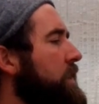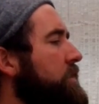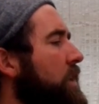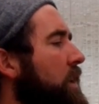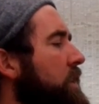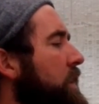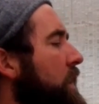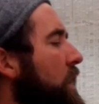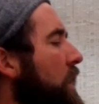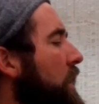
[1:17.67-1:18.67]
So
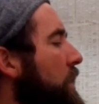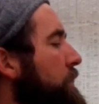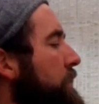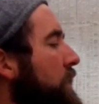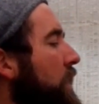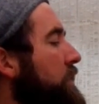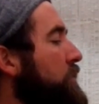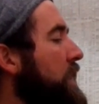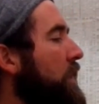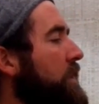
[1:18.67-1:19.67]
I
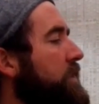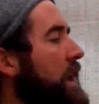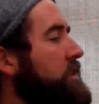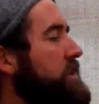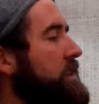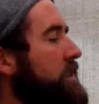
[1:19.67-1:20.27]
realised actually